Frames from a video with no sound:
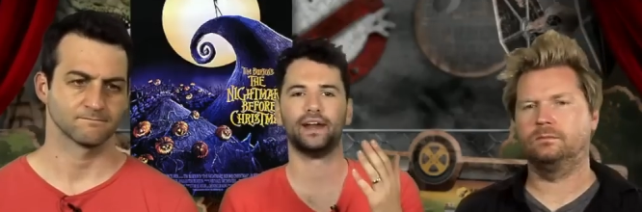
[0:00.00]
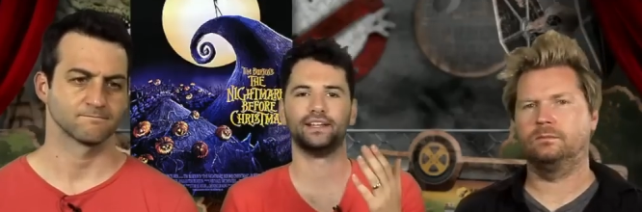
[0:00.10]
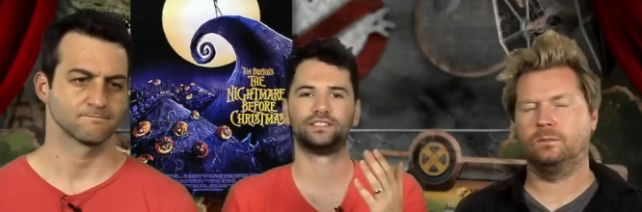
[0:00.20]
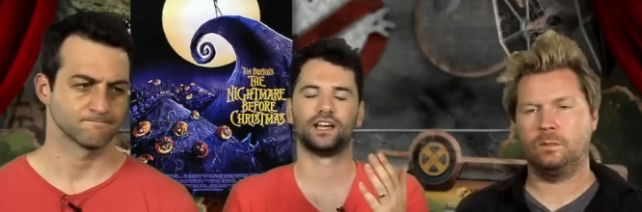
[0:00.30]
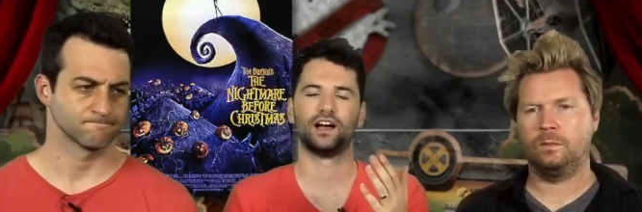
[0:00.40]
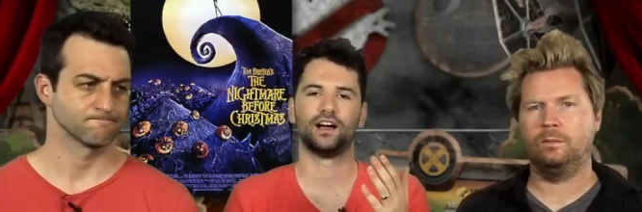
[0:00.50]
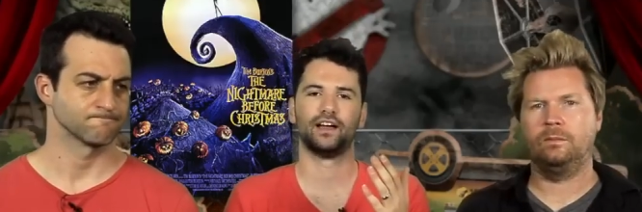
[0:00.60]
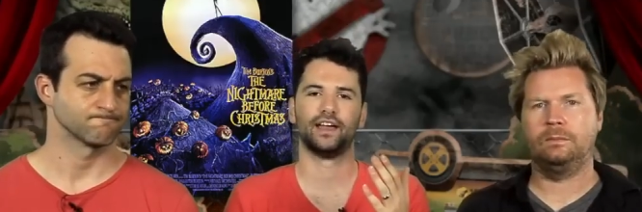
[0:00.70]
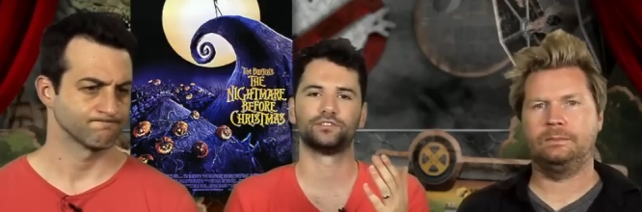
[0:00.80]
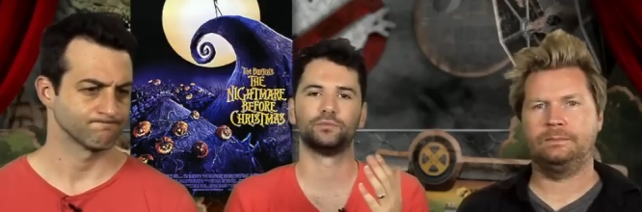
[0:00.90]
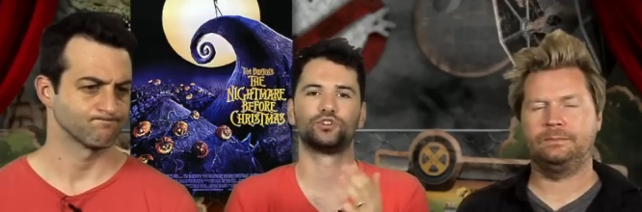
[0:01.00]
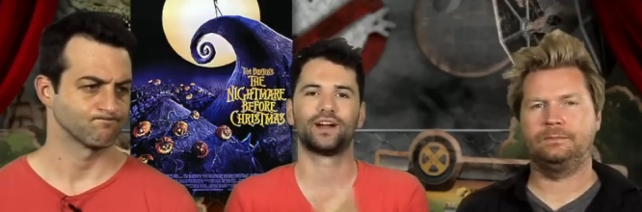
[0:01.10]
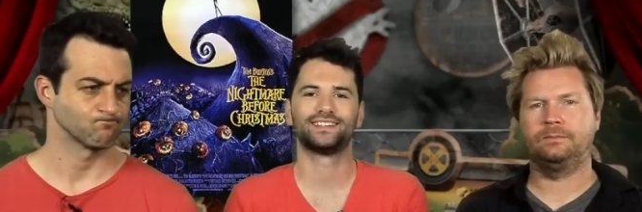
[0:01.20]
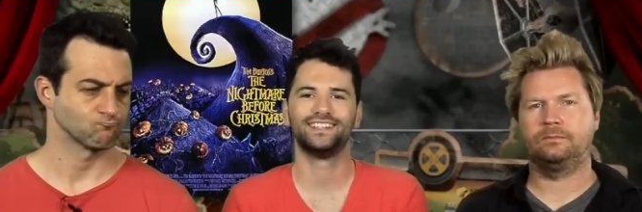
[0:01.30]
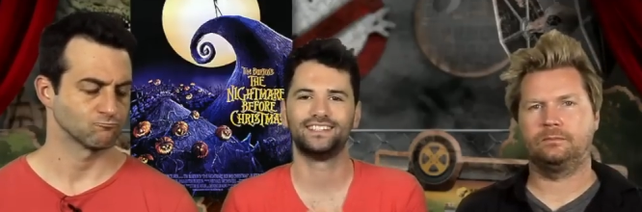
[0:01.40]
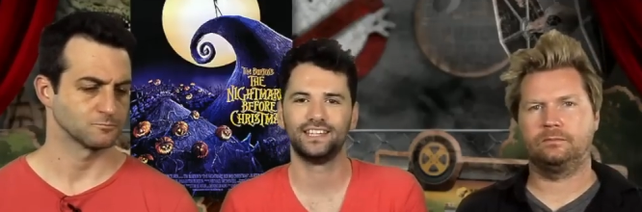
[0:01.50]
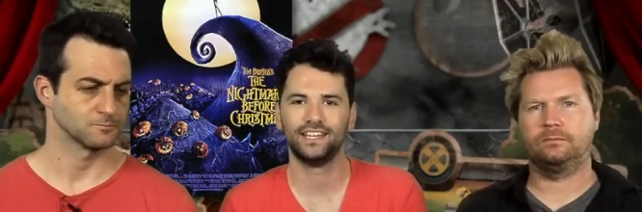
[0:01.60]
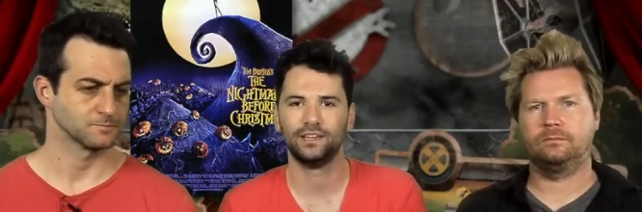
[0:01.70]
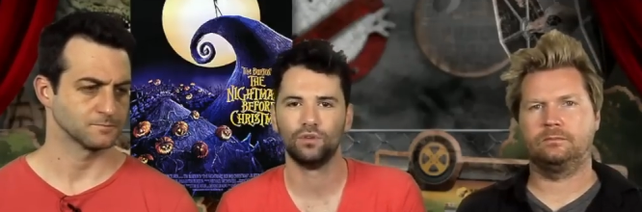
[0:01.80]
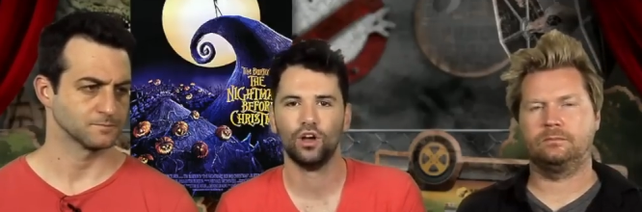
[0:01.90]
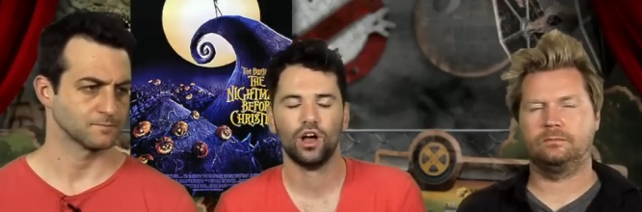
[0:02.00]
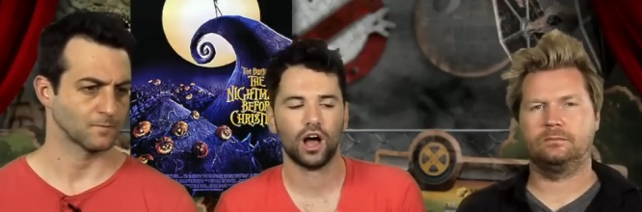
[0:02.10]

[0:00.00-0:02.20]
Speaker 1: But it's uh, it's from a directing team.